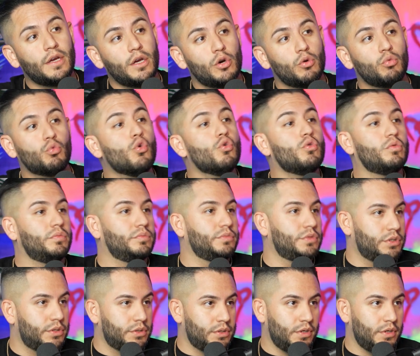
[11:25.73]

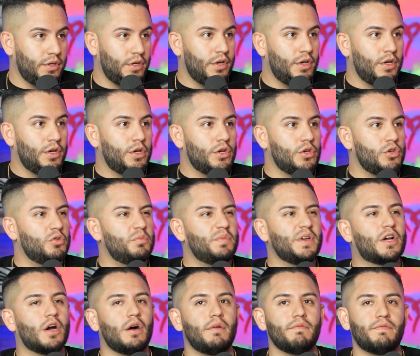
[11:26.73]
wounds, you
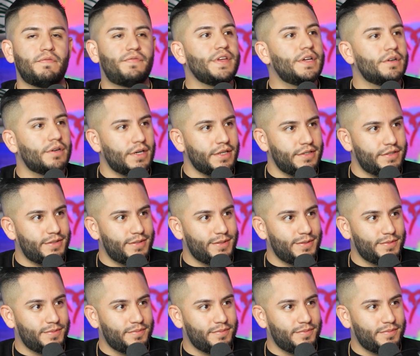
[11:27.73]
become fearless.